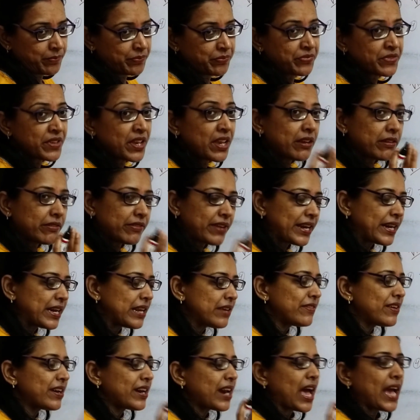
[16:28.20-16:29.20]
Whenever
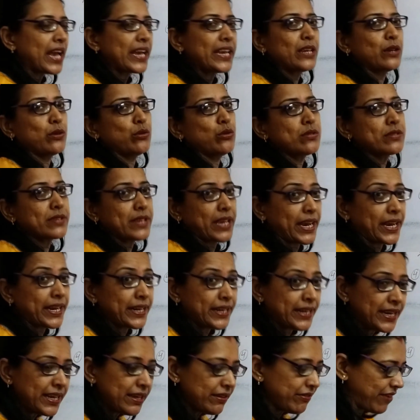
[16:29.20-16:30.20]
I use any
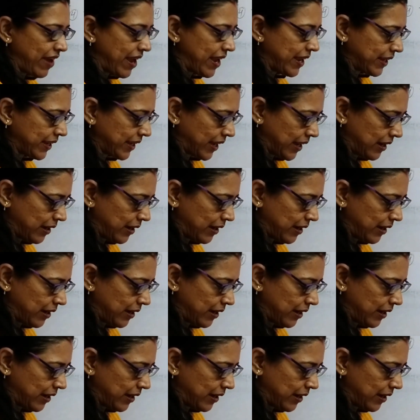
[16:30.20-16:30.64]
vehicle,